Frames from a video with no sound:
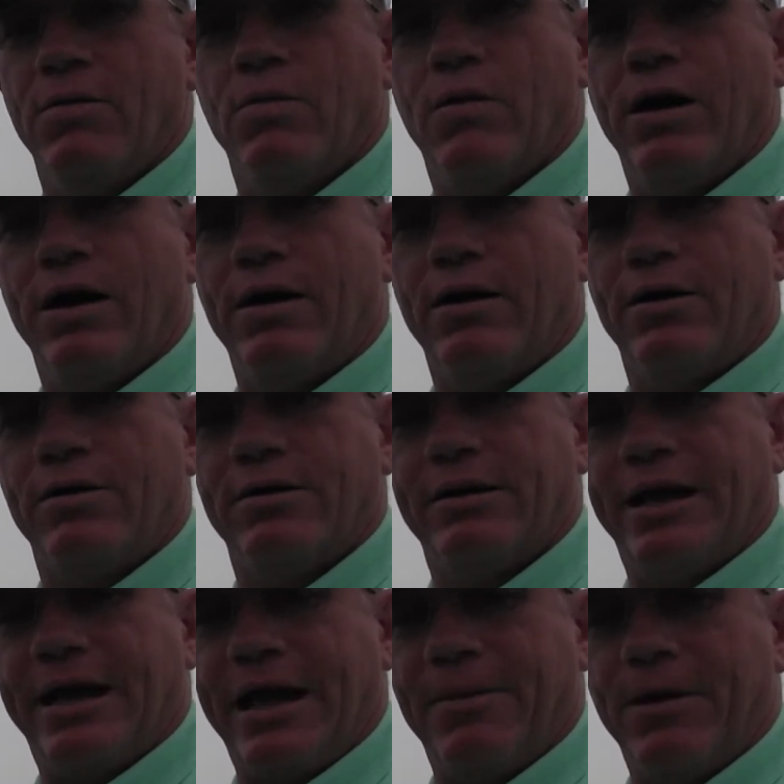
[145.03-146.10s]
where
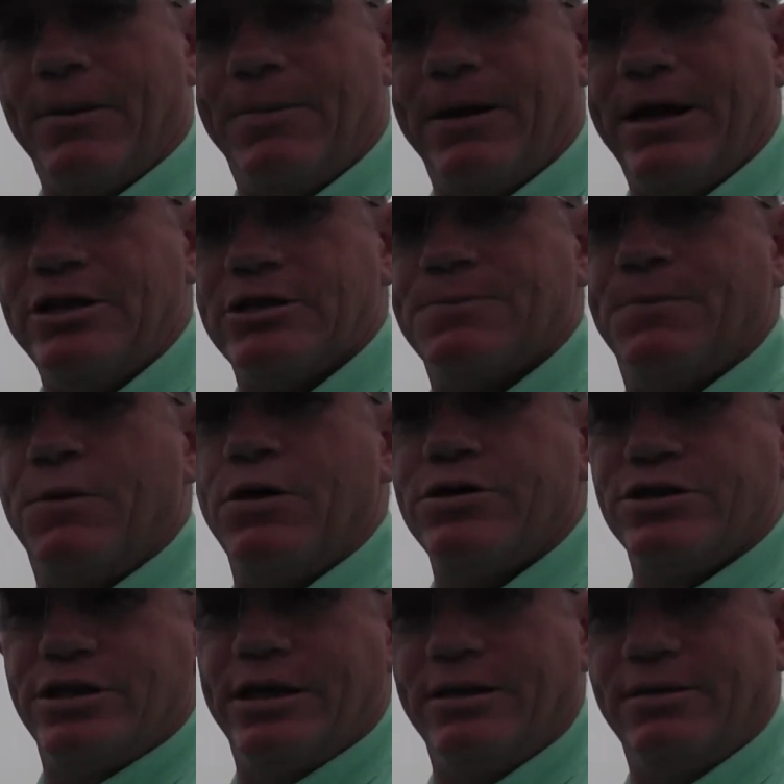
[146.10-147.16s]
they came up and they just
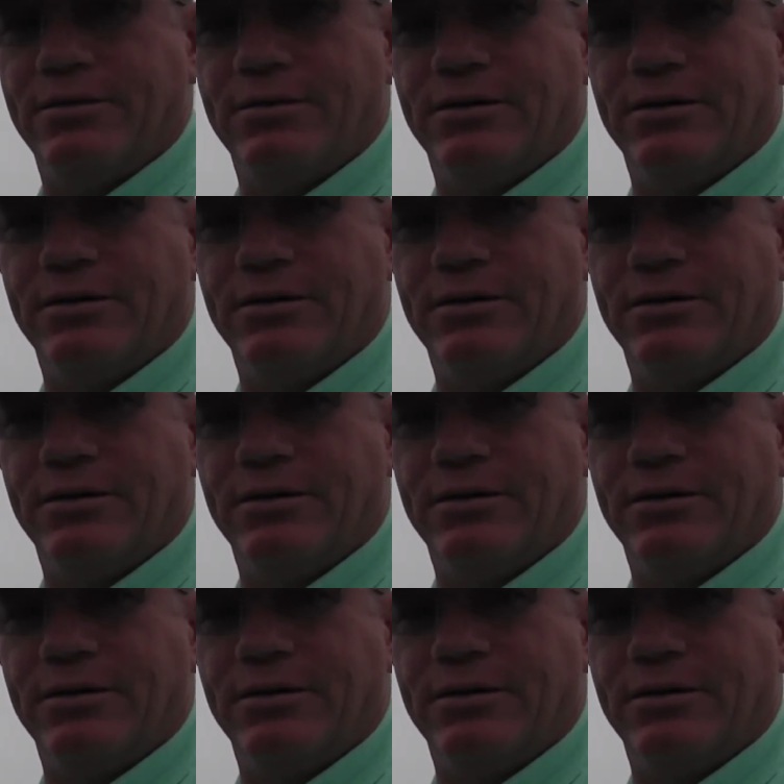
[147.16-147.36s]
pushed it,